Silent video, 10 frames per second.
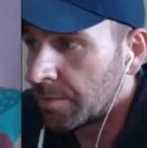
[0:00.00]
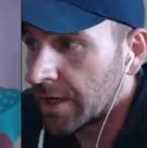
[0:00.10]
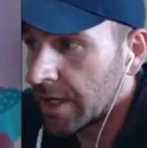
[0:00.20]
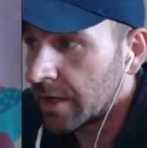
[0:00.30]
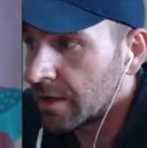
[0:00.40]

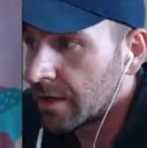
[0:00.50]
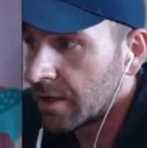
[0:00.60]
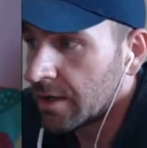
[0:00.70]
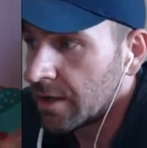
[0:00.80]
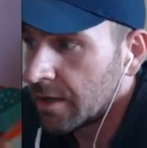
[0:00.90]
be
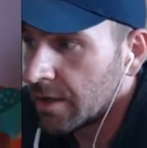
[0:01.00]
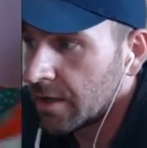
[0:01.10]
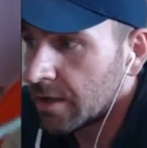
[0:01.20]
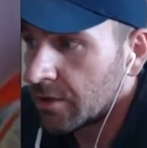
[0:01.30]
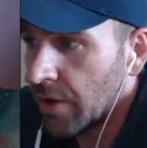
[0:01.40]

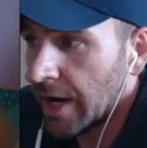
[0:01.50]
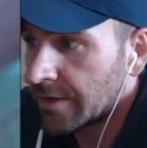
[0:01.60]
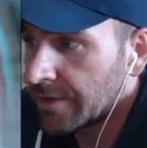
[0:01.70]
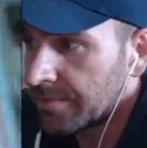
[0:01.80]
great.